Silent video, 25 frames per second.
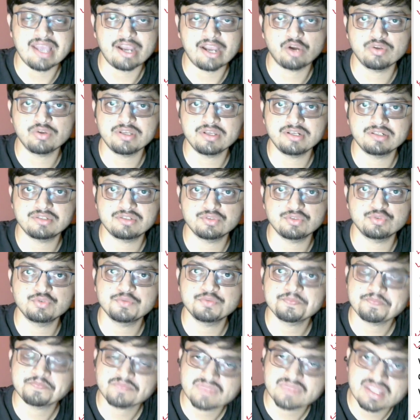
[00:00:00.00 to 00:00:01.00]
according to
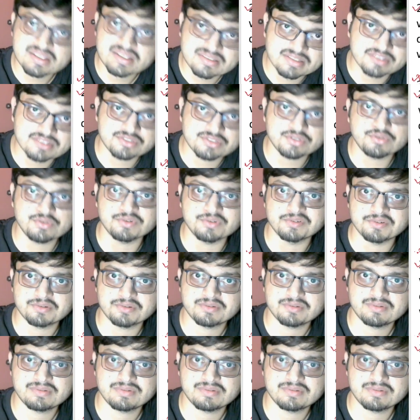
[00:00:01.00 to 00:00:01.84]
Saussure.